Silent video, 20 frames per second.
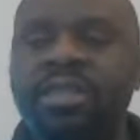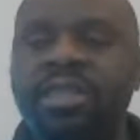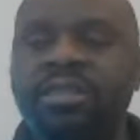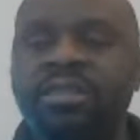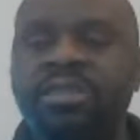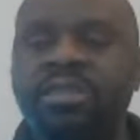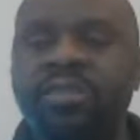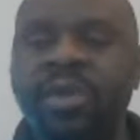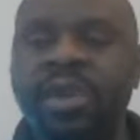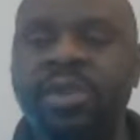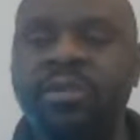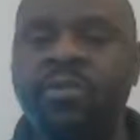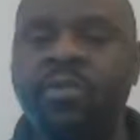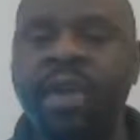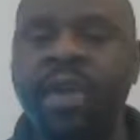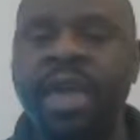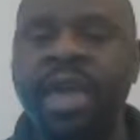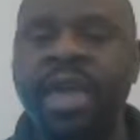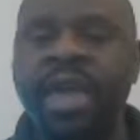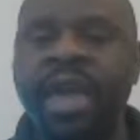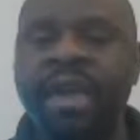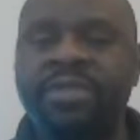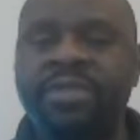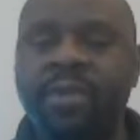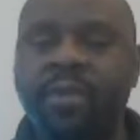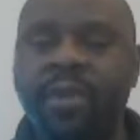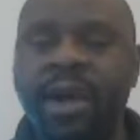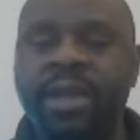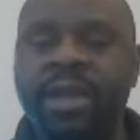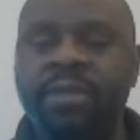you can tell that this was
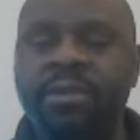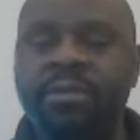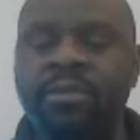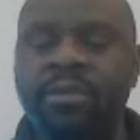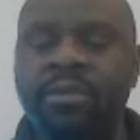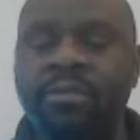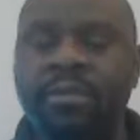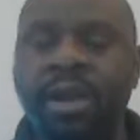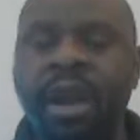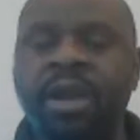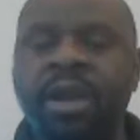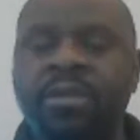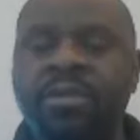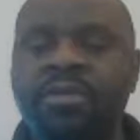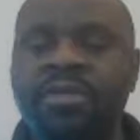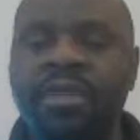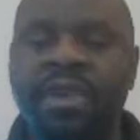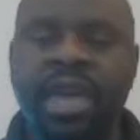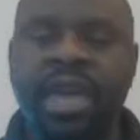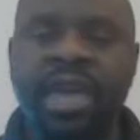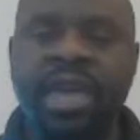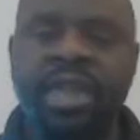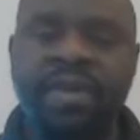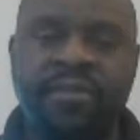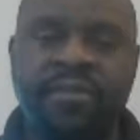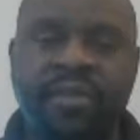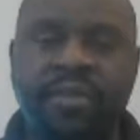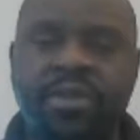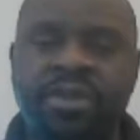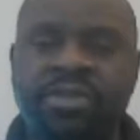written way after Martin
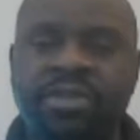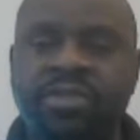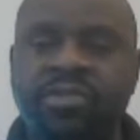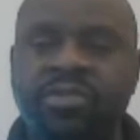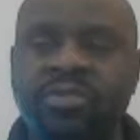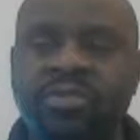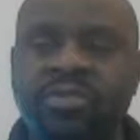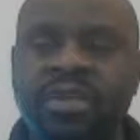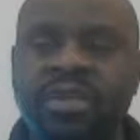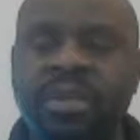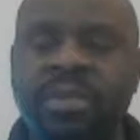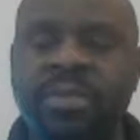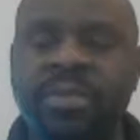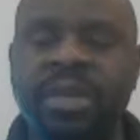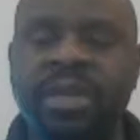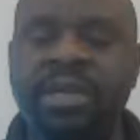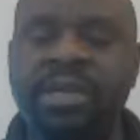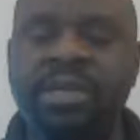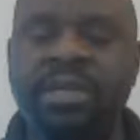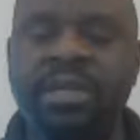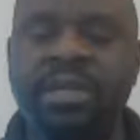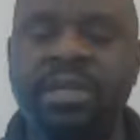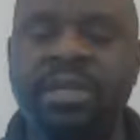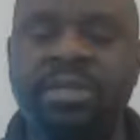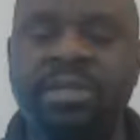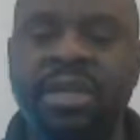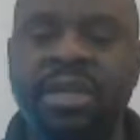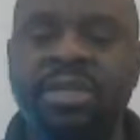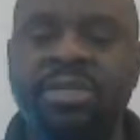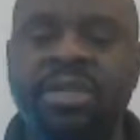Luther King, and of course, because
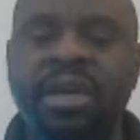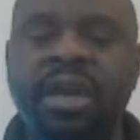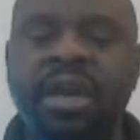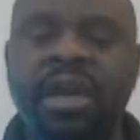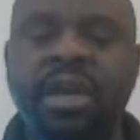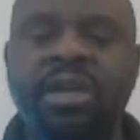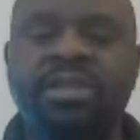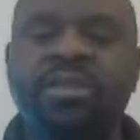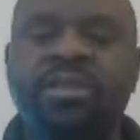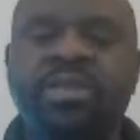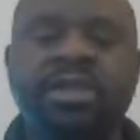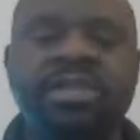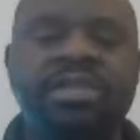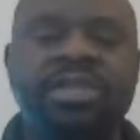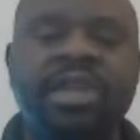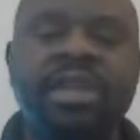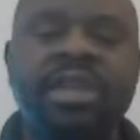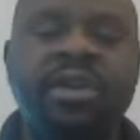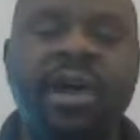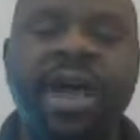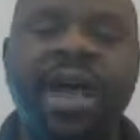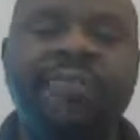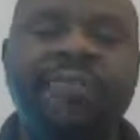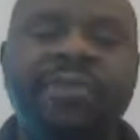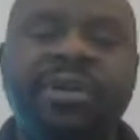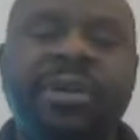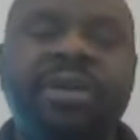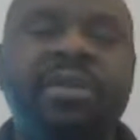Wikipedia didn't exist, because it wouldn't say no